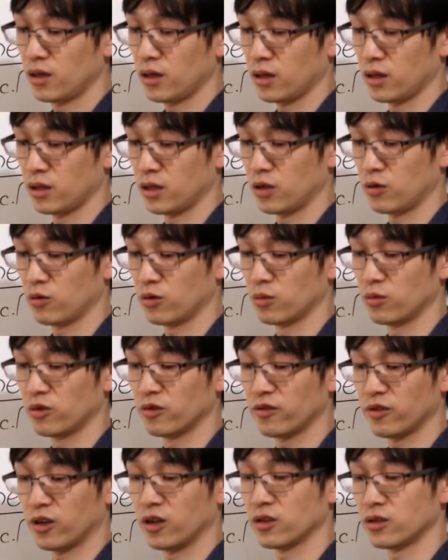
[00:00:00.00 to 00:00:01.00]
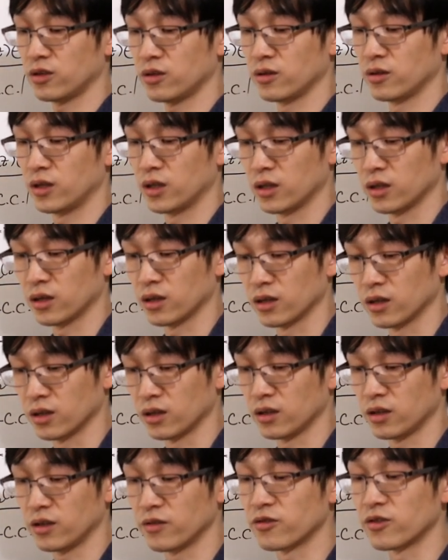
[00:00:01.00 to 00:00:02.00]
and then we'll move on to
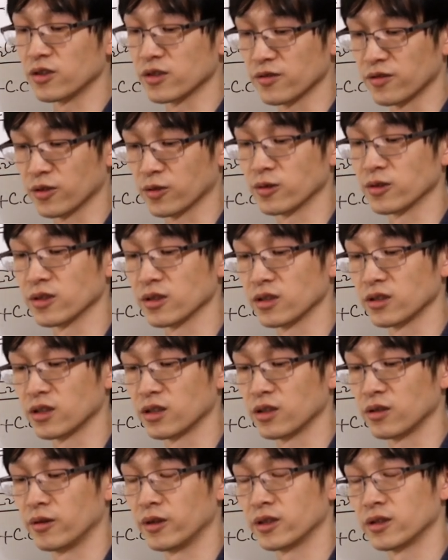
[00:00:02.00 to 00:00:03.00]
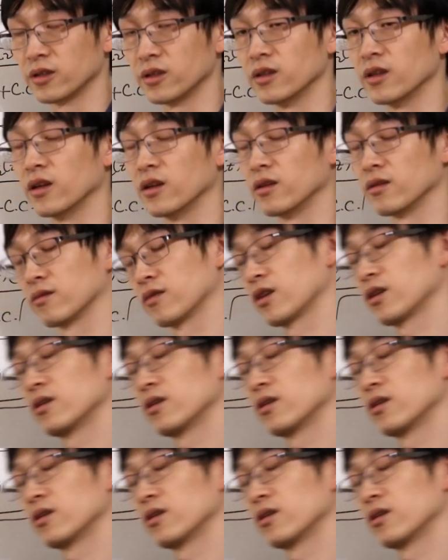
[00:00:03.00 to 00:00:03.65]
the difference frequency generation, and then